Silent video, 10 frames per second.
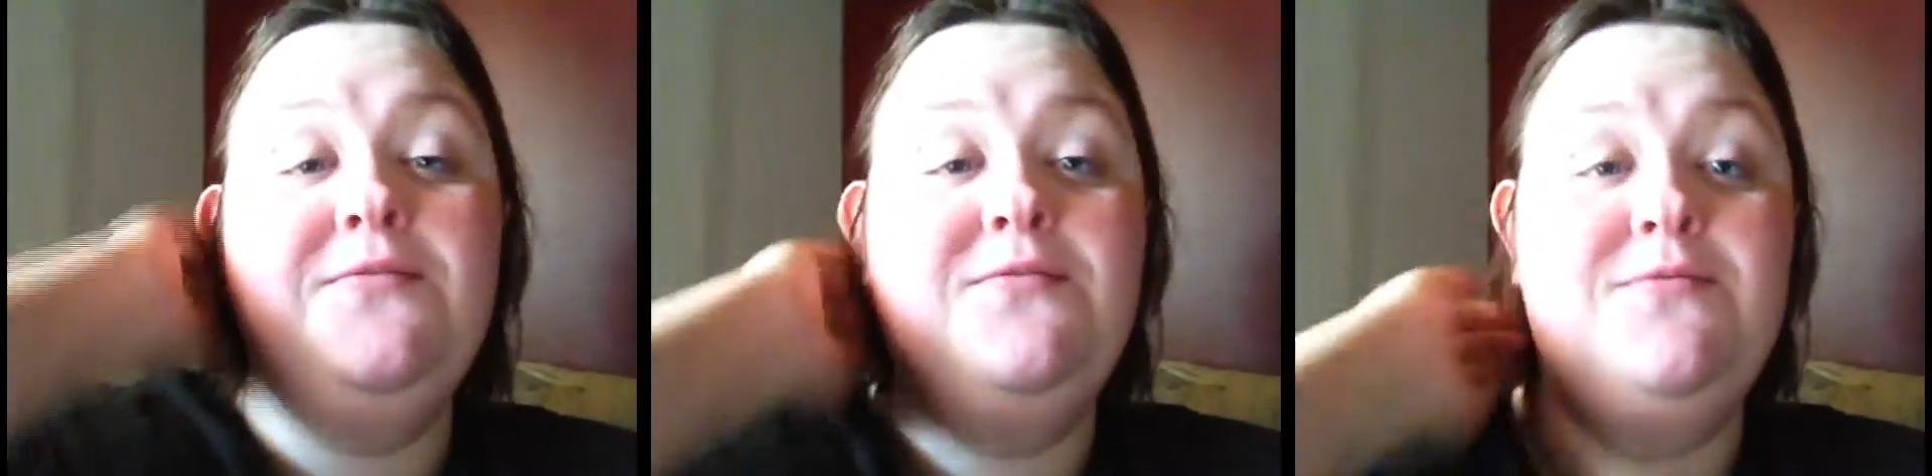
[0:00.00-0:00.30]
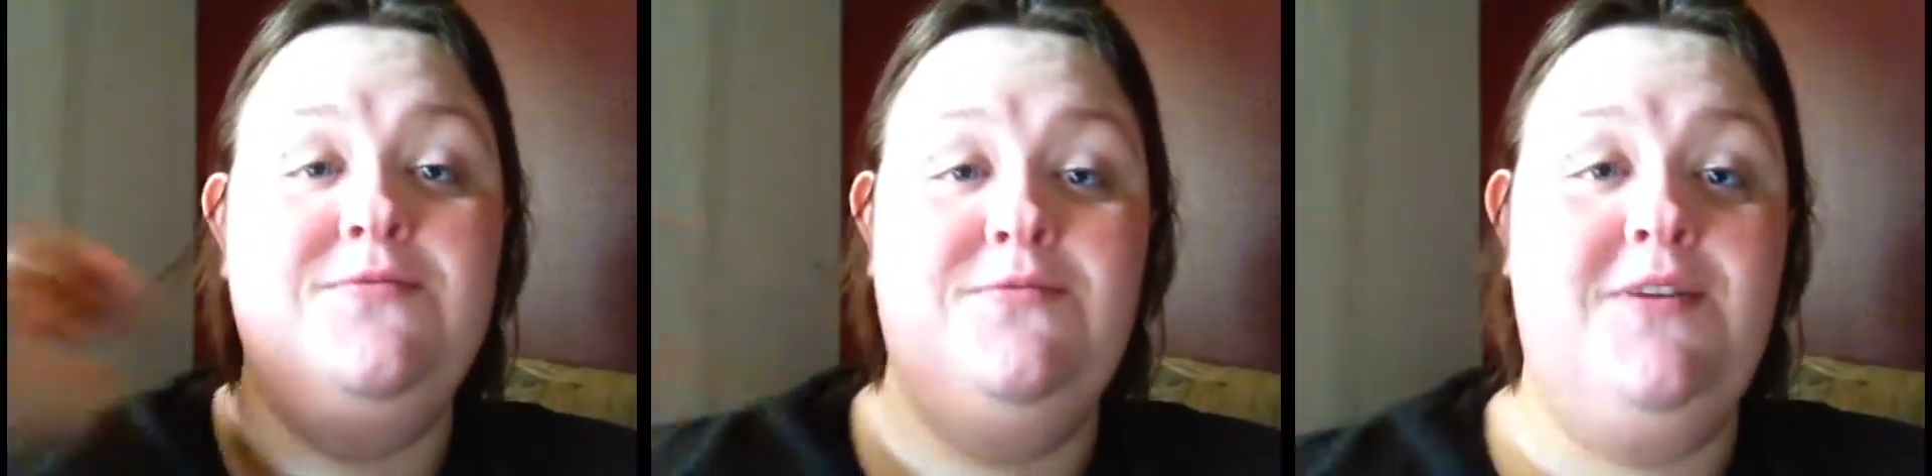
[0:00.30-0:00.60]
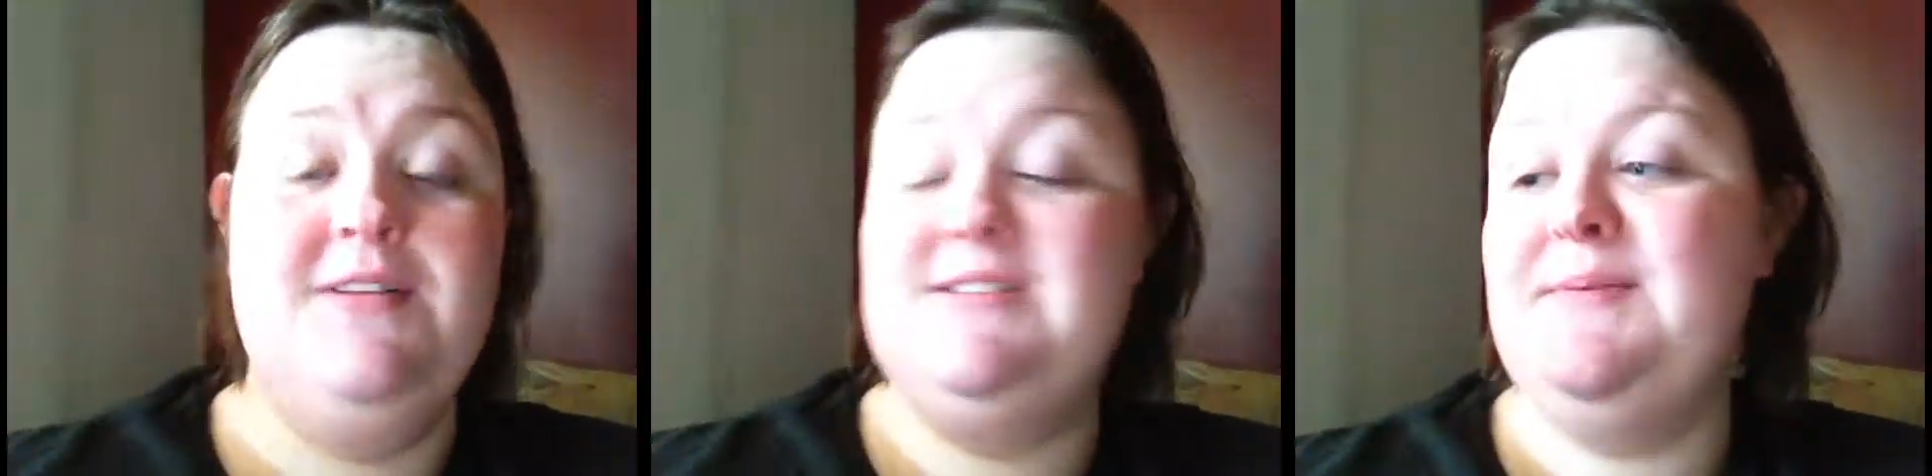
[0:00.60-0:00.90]

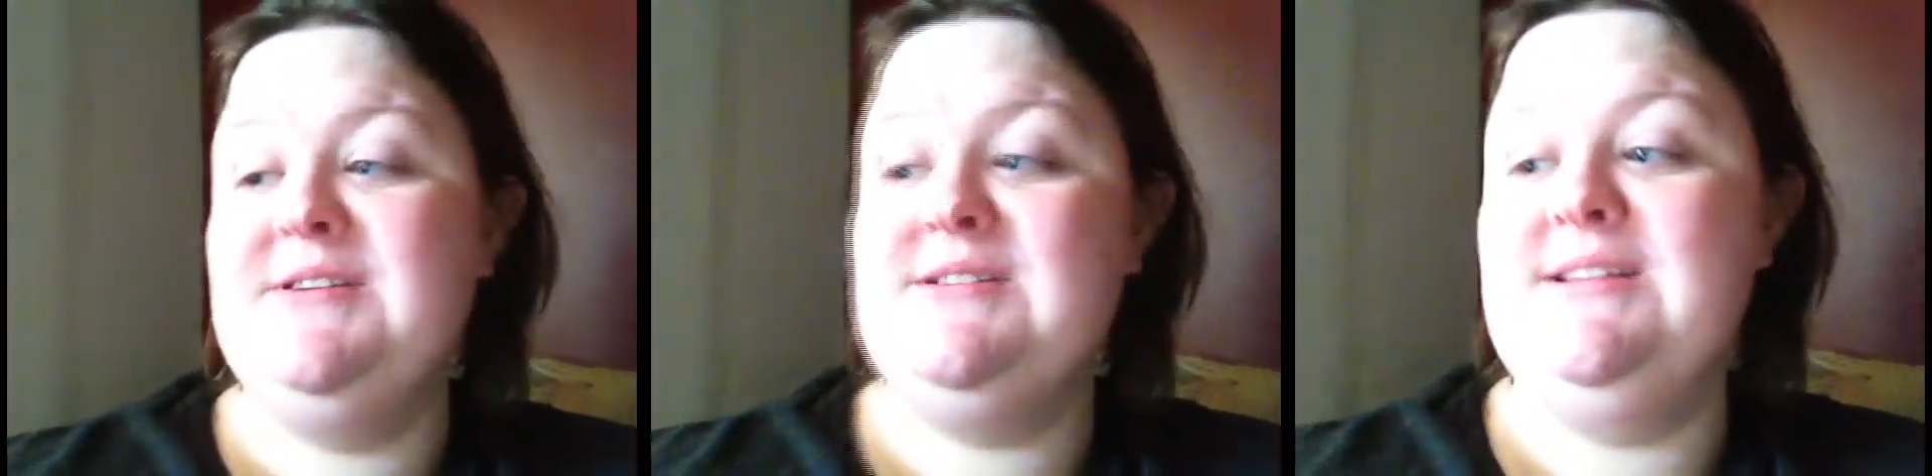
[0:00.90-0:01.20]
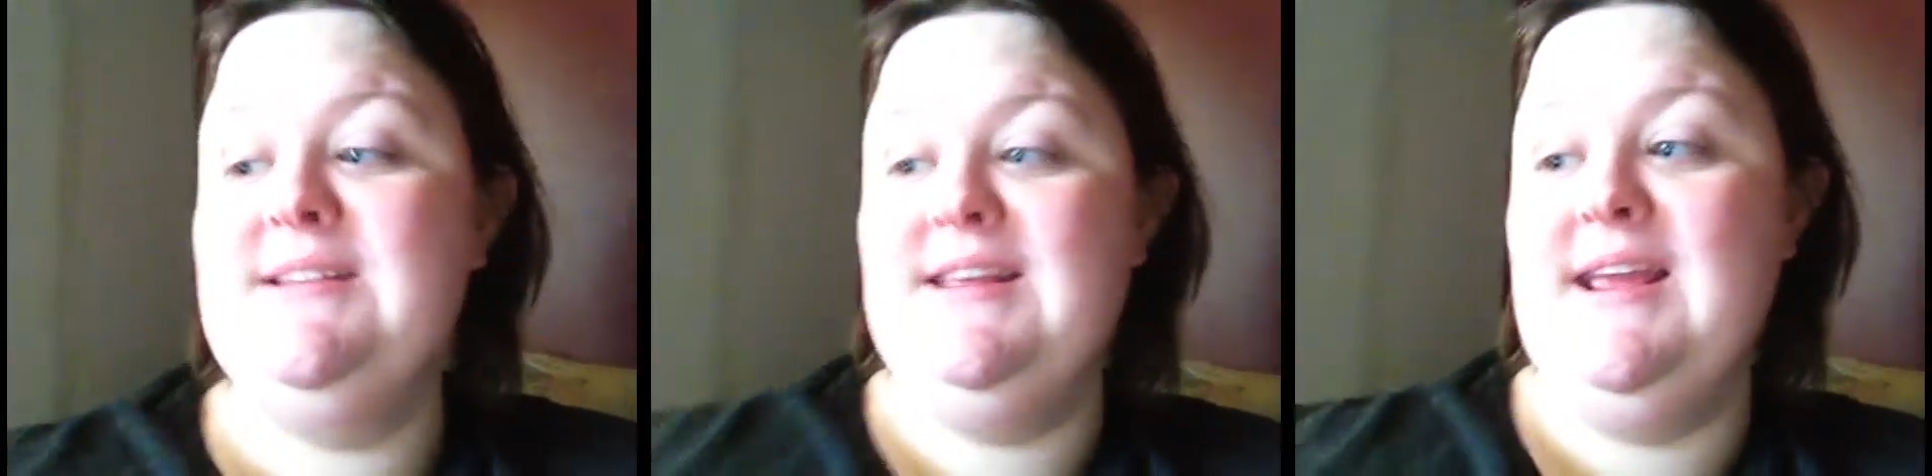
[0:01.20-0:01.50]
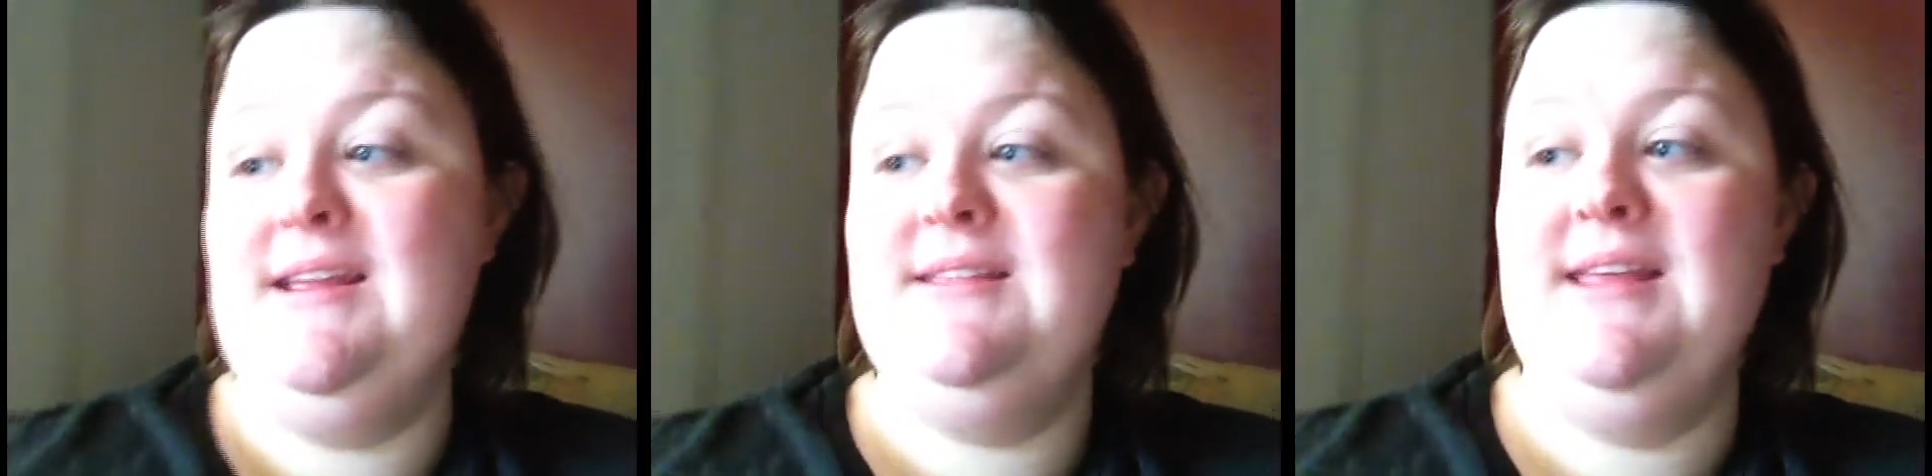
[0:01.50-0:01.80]
especially the
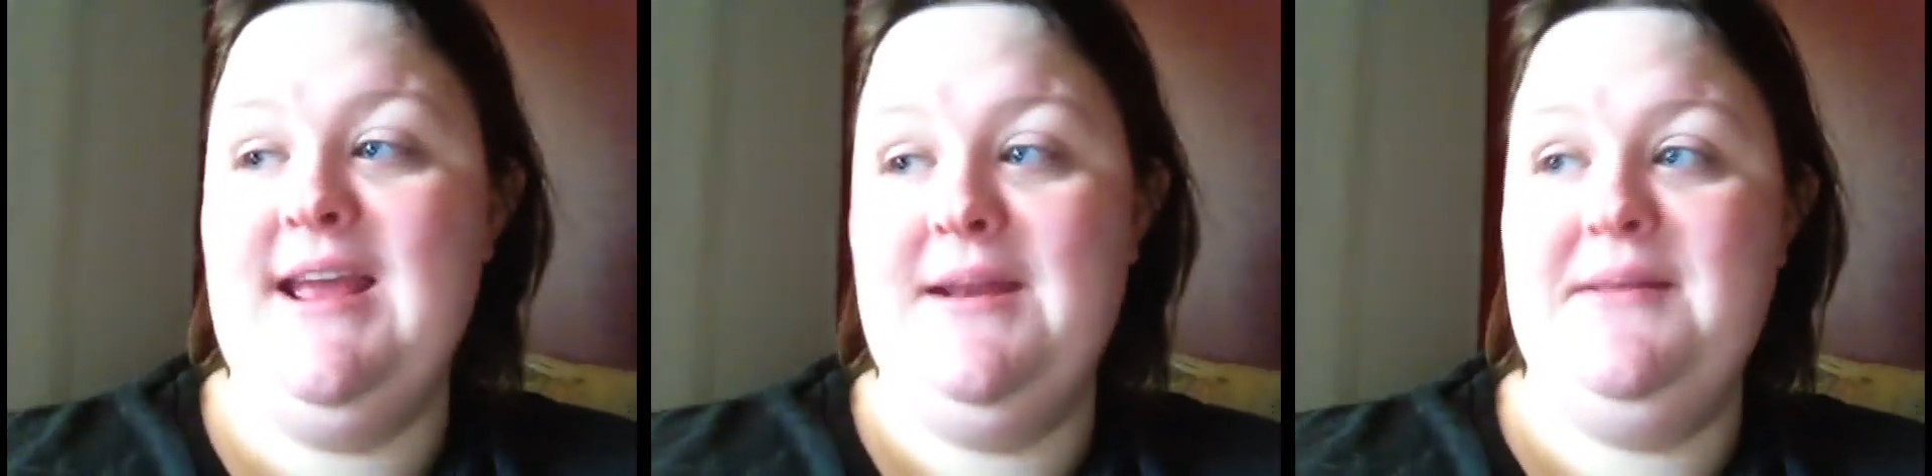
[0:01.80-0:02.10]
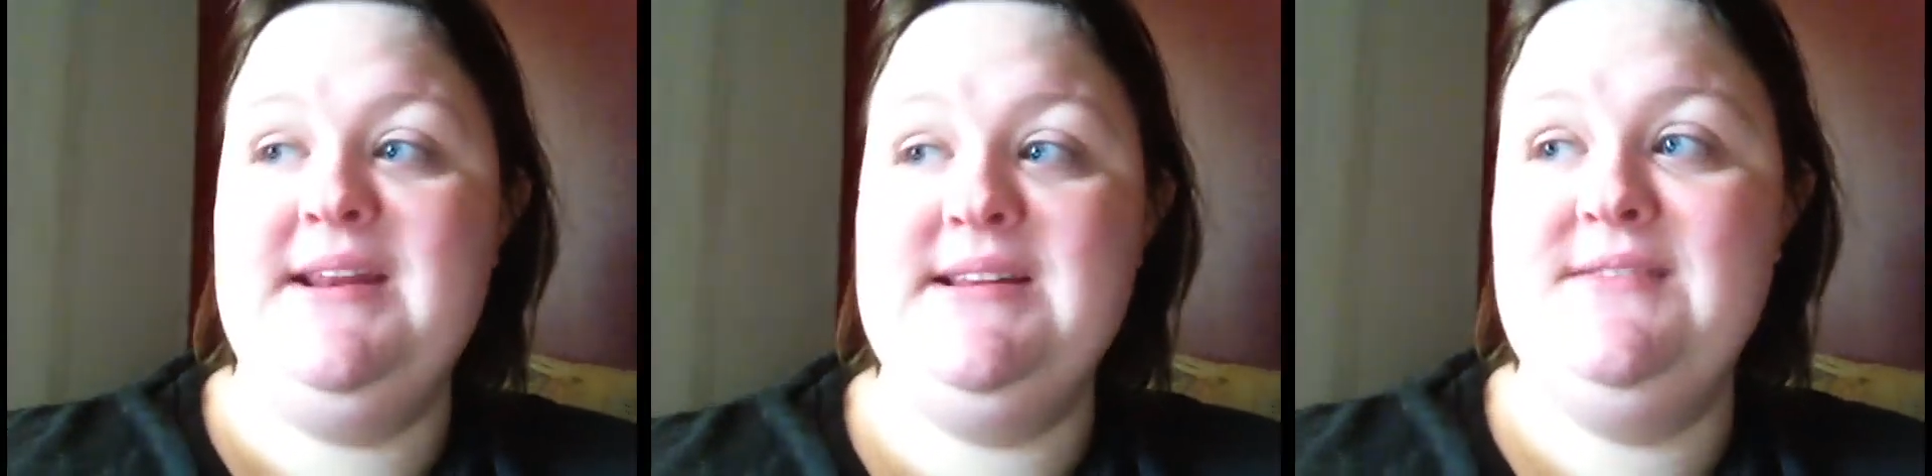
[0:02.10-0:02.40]
animated TV series,